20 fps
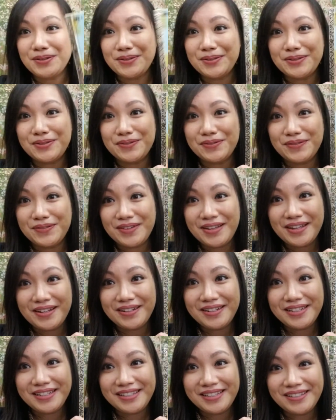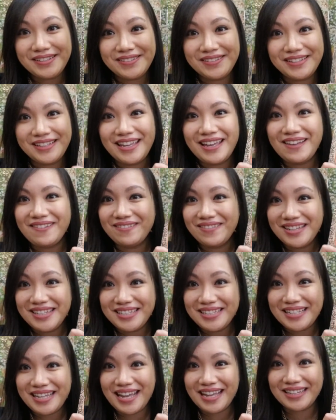it was very cute. Can't
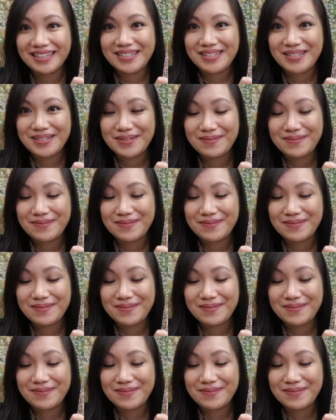wait to add this